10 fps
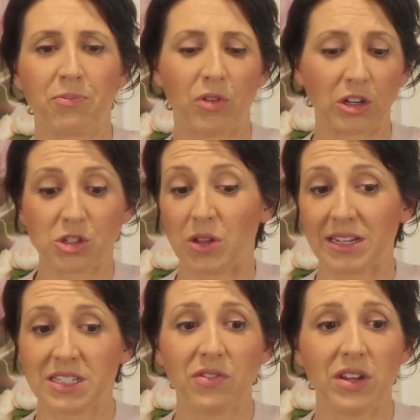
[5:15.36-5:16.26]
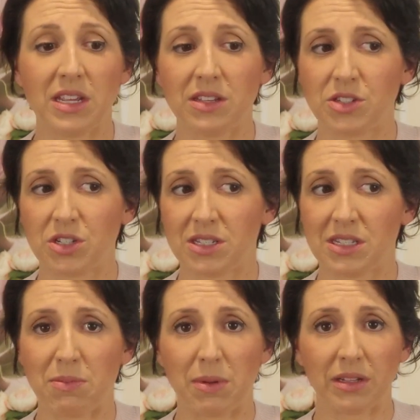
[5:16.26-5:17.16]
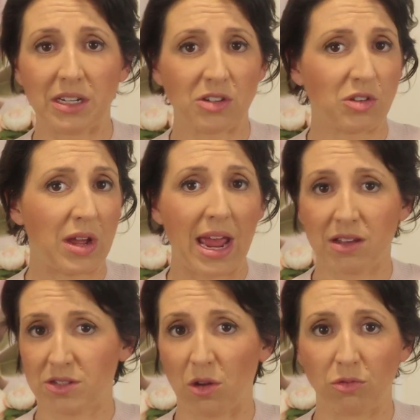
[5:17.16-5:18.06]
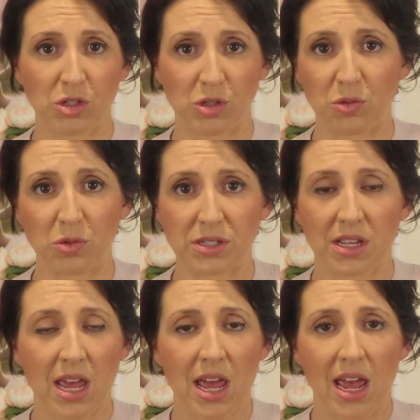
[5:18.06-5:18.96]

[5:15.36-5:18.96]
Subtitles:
functional activity is just the ability to do household chores,